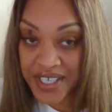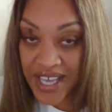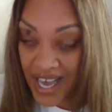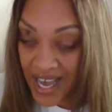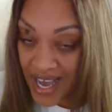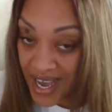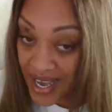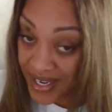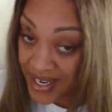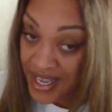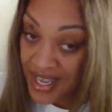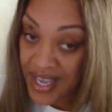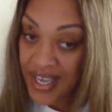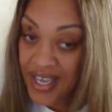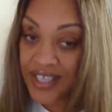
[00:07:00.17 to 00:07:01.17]
God.
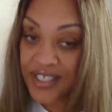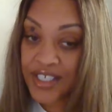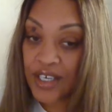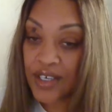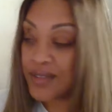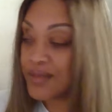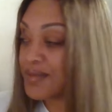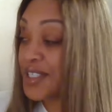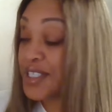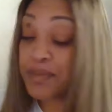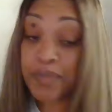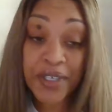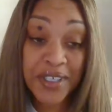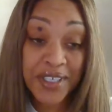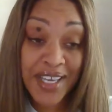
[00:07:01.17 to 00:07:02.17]
And so, this
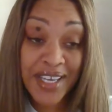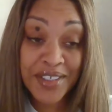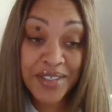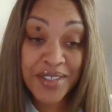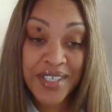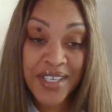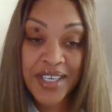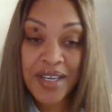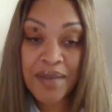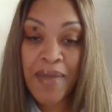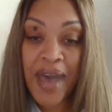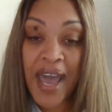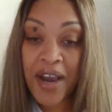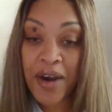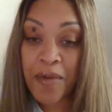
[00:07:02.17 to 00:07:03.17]
book that you see in the
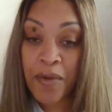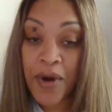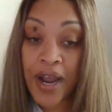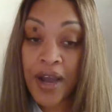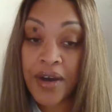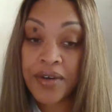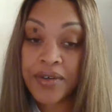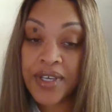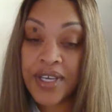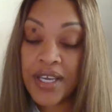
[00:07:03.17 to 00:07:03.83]
background,